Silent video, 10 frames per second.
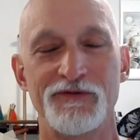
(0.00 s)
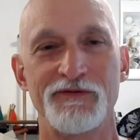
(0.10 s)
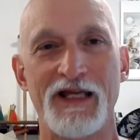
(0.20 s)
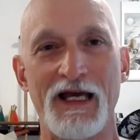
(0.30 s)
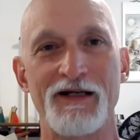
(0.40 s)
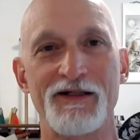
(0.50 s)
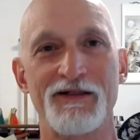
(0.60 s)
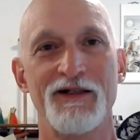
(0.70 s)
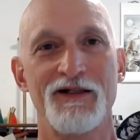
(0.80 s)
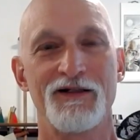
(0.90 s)
Fu Canada,
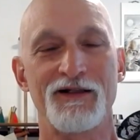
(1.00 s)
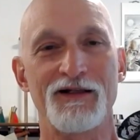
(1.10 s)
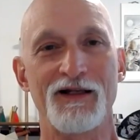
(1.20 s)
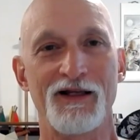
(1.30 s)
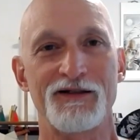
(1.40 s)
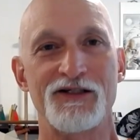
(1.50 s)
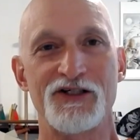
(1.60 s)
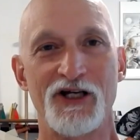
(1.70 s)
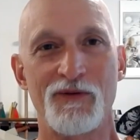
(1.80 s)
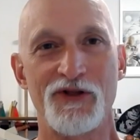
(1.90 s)
and I'd like to
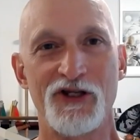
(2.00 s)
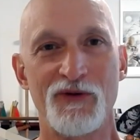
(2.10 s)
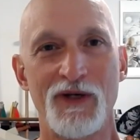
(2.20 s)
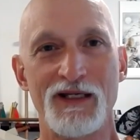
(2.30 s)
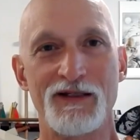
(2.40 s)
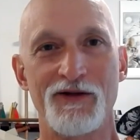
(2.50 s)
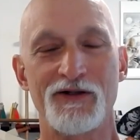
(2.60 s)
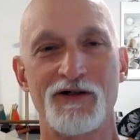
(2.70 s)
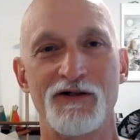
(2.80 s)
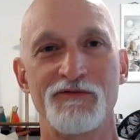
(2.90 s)
share with you
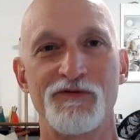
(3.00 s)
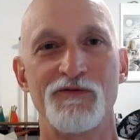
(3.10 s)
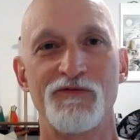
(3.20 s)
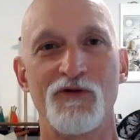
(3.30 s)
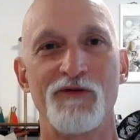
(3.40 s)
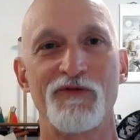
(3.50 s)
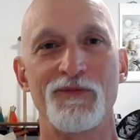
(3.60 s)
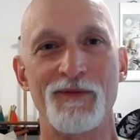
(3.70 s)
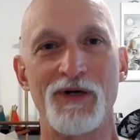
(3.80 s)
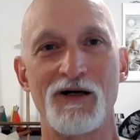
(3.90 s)
another Kung Fu form
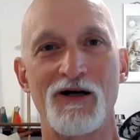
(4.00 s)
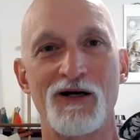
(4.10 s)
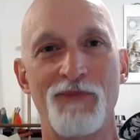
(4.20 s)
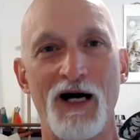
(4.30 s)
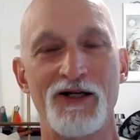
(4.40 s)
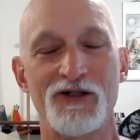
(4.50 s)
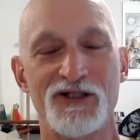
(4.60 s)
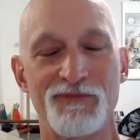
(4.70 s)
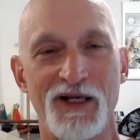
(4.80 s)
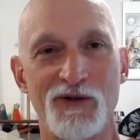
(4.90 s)
from the Pak Hok Pai or
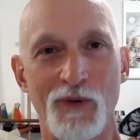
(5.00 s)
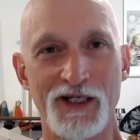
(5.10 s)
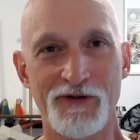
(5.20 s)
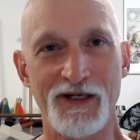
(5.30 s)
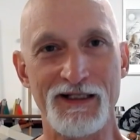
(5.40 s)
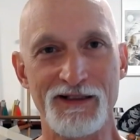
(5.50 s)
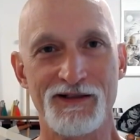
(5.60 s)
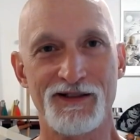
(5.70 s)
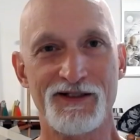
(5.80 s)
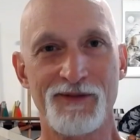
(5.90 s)
Tibetan White Crane
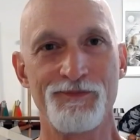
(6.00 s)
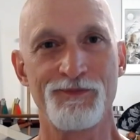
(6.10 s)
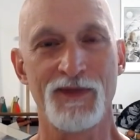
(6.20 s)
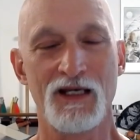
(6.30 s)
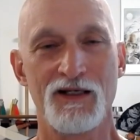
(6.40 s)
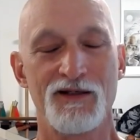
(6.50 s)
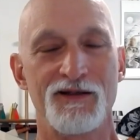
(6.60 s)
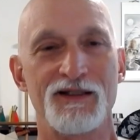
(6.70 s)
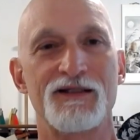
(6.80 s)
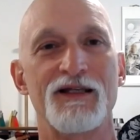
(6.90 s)
system.
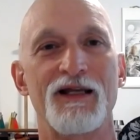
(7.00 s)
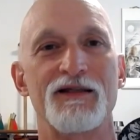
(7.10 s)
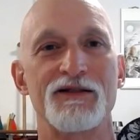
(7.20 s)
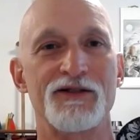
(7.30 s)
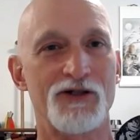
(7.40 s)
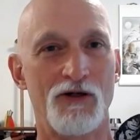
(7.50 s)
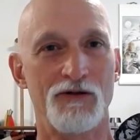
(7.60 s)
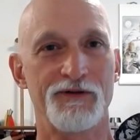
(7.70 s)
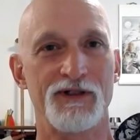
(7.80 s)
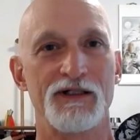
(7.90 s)
This set is
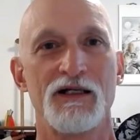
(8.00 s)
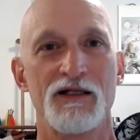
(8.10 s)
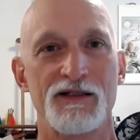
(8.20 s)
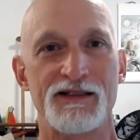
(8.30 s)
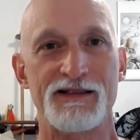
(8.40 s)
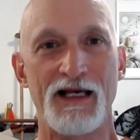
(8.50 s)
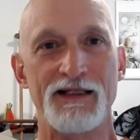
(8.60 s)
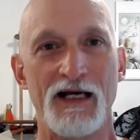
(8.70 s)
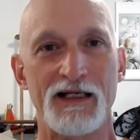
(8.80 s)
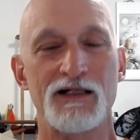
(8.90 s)
called
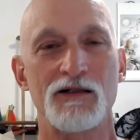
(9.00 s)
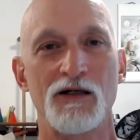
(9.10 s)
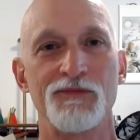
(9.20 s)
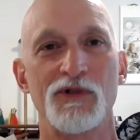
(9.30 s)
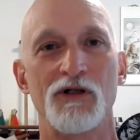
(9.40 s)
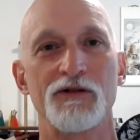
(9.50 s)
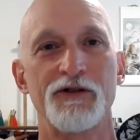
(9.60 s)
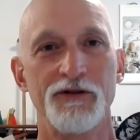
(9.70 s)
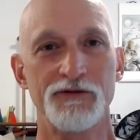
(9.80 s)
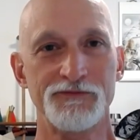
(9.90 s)
Saidai Gong Gong
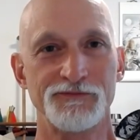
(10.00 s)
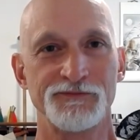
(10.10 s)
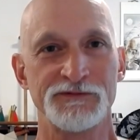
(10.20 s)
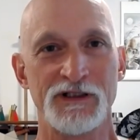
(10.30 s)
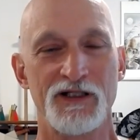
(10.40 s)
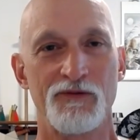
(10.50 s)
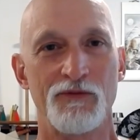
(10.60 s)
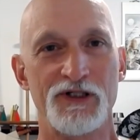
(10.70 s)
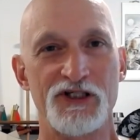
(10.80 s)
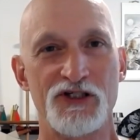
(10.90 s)
Ke,
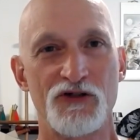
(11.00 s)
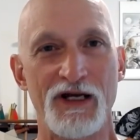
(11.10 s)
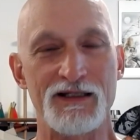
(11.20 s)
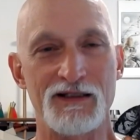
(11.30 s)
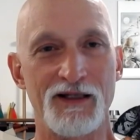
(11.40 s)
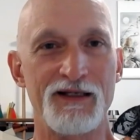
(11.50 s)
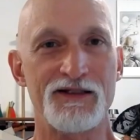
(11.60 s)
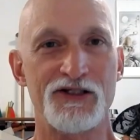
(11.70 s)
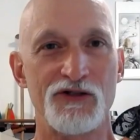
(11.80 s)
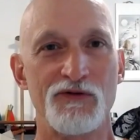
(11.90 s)
which
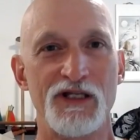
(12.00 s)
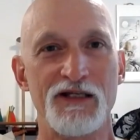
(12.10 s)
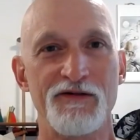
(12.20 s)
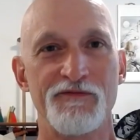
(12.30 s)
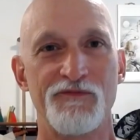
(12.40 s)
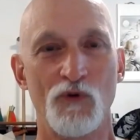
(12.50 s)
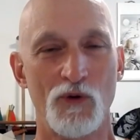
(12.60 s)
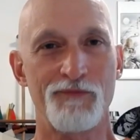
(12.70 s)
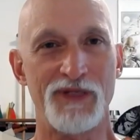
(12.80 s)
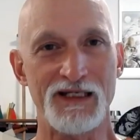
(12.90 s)
translates to the
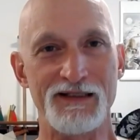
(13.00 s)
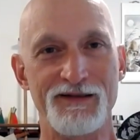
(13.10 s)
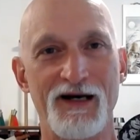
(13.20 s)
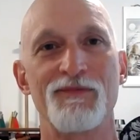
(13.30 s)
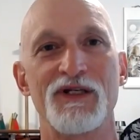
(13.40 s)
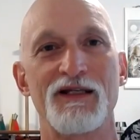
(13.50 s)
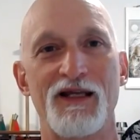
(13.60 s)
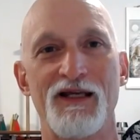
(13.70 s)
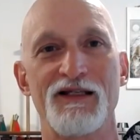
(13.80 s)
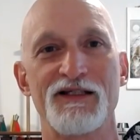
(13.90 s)
Four Big Diamond
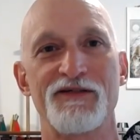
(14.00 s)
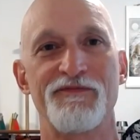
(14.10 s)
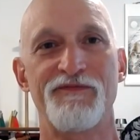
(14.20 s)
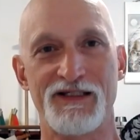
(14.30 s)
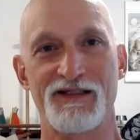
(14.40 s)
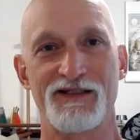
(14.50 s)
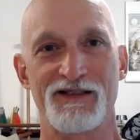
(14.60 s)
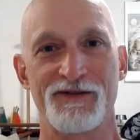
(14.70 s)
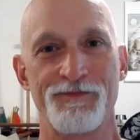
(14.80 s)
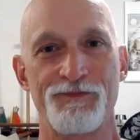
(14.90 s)
King's
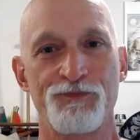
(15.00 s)
Fists.